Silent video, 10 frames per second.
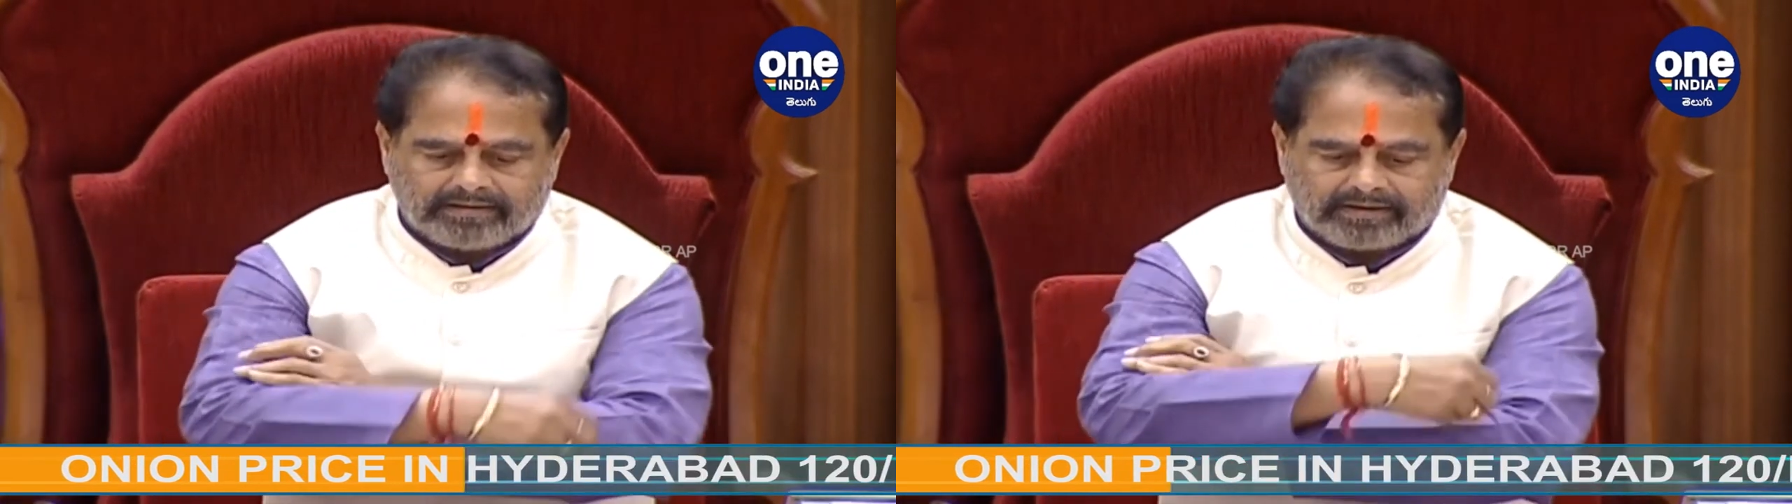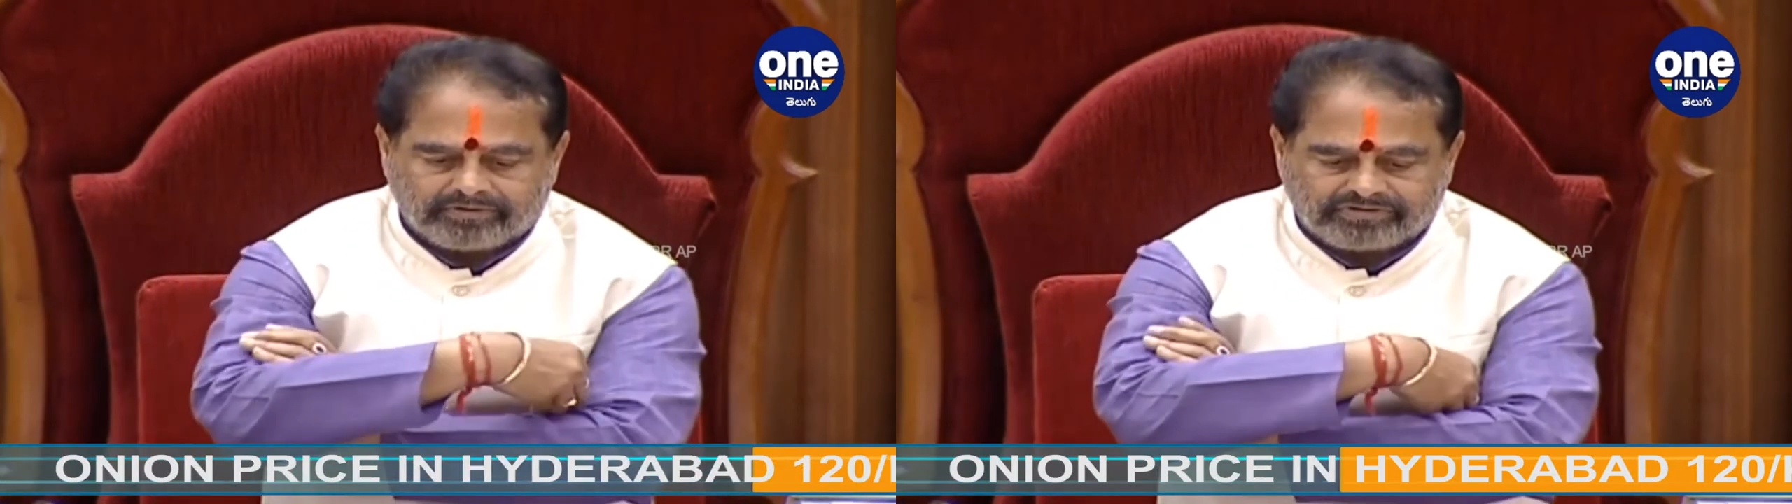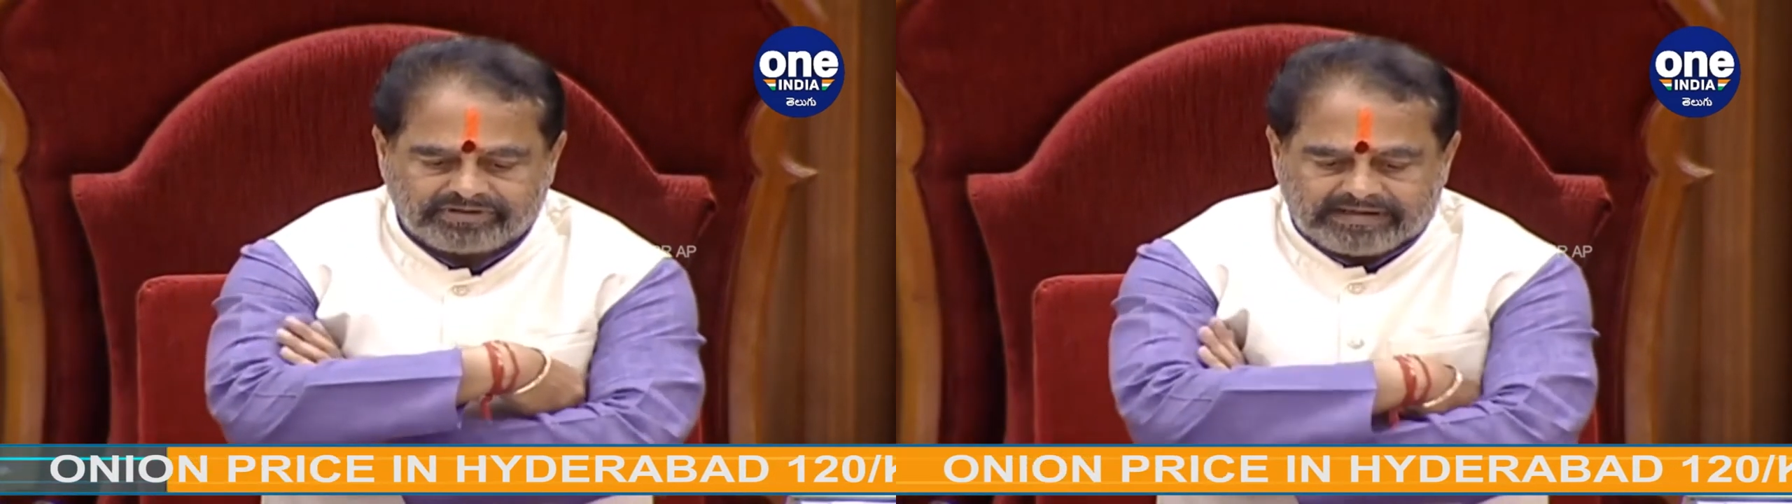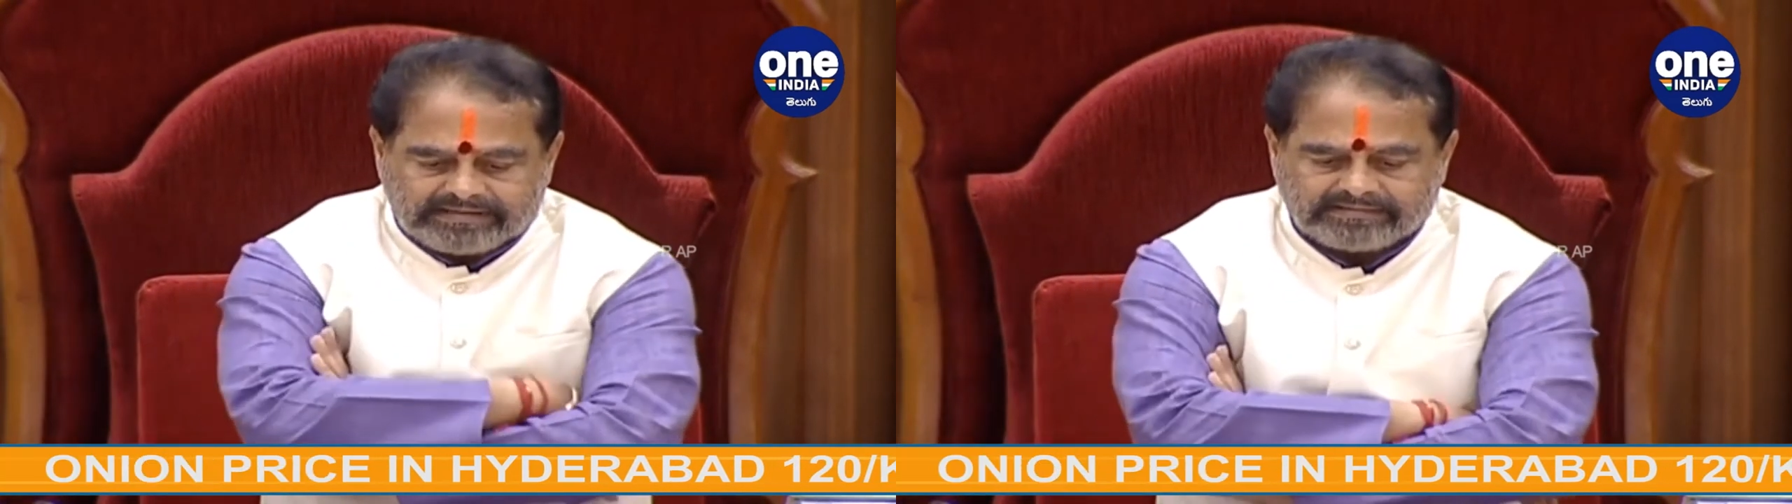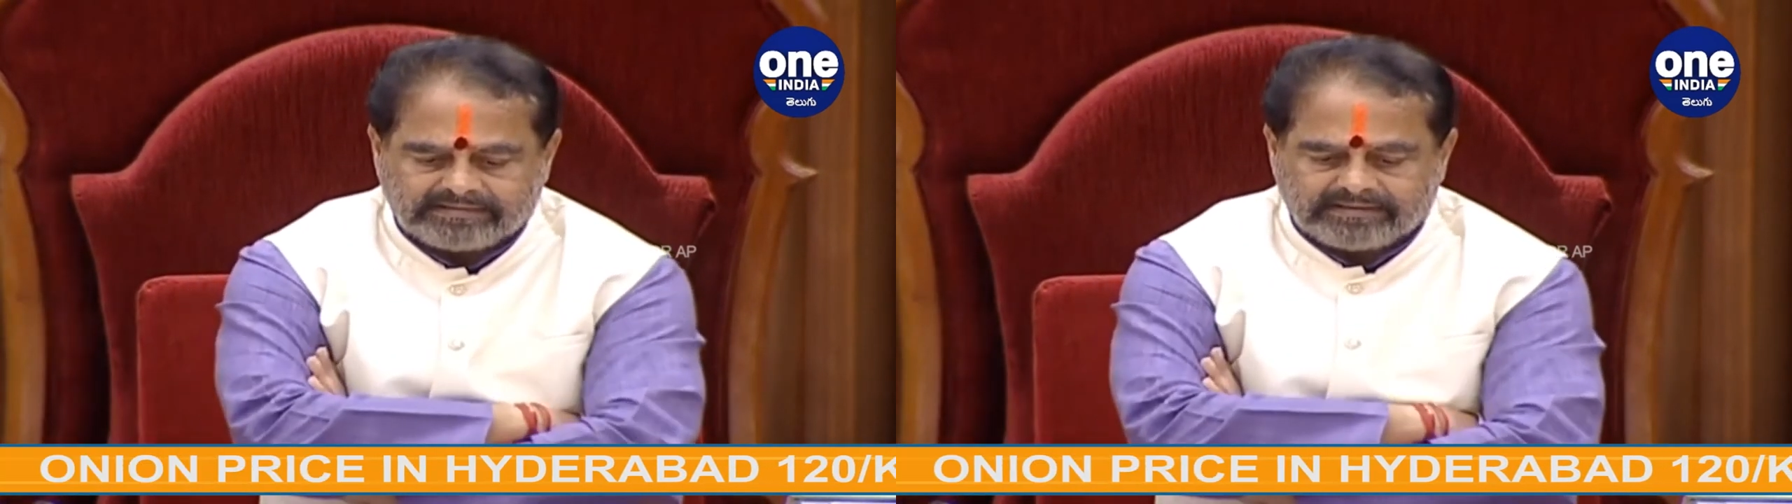The question
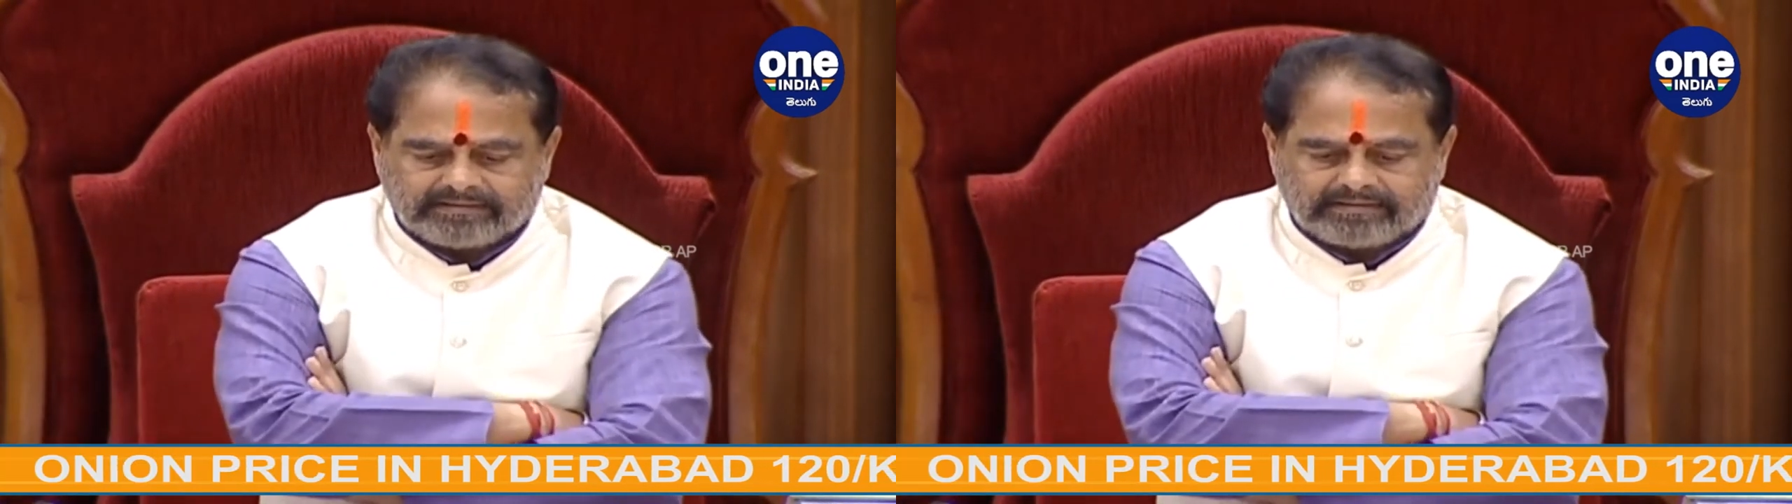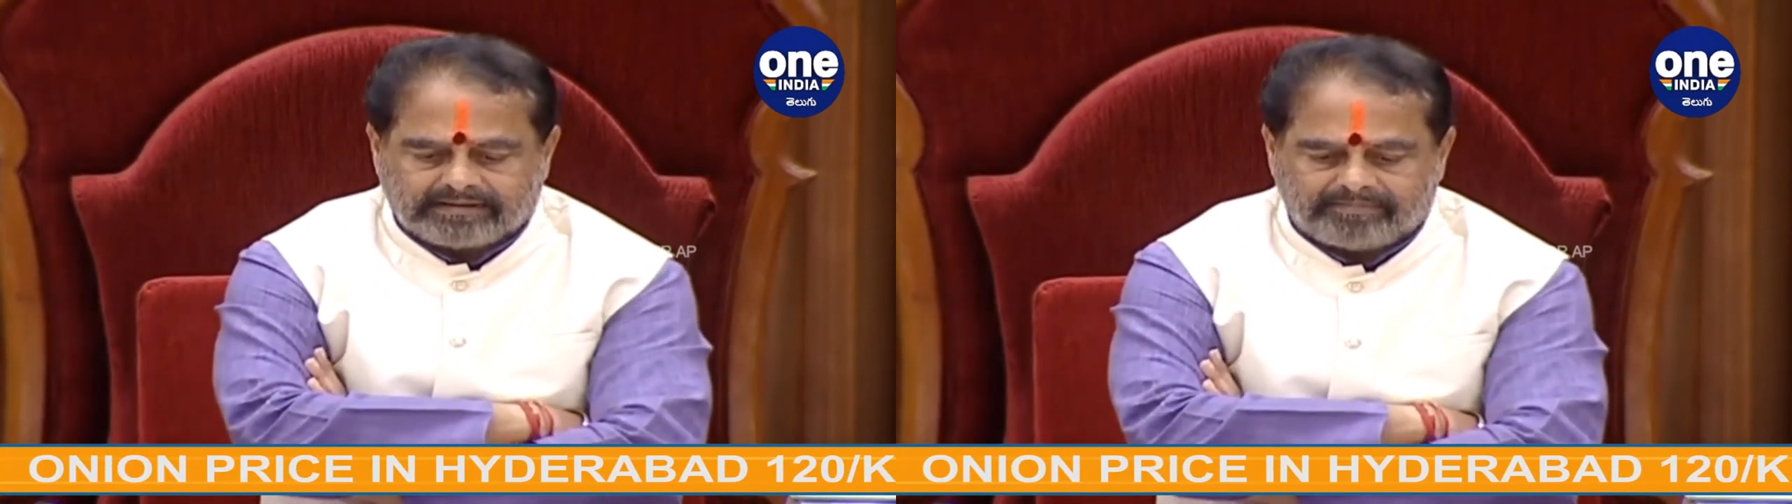is that